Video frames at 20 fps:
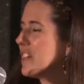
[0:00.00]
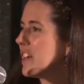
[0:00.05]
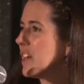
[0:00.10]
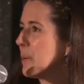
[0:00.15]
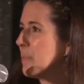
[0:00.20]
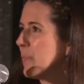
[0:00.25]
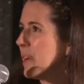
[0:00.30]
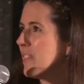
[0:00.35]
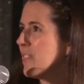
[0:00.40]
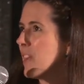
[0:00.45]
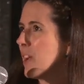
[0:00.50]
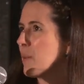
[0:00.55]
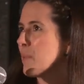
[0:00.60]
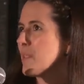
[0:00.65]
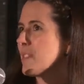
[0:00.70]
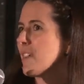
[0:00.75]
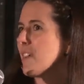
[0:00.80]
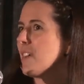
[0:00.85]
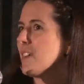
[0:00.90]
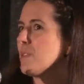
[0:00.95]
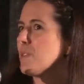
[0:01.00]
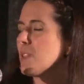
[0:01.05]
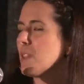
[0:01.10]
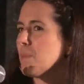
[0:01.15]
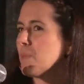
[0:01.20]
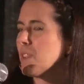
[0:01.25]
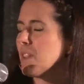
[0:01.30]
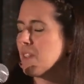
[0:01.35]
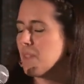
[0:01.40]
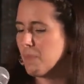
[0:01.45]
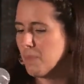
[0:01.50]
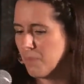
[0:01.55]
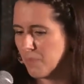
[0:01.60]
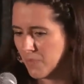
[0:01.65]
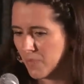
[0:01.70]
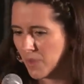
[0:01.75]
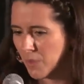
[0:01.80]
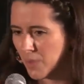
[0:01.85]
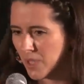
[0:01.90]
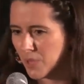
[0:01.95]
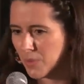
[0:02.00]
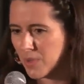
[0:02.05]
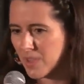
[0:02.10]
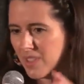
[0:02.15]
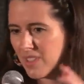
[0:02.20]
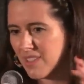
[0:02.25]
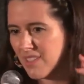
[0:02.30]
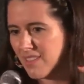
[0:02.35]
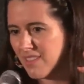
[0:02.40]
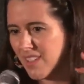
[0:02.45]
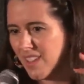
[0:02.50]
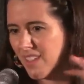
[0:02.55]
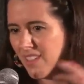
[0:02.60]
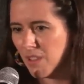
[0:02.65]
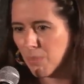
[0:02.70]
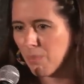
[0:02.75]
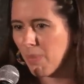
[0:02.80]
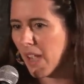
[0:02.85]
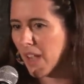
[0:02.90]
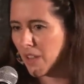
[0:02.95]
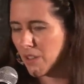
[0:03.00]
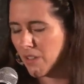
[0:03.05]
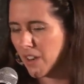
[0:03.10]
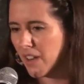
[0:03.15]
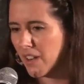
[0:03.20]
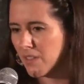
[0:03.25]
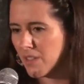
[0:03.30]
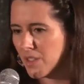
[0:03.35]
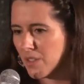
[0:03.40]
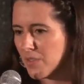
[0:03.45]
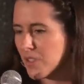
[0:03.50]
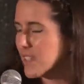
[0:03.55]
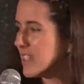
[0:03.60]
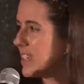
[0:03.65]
And that was kind of something which was in the background of the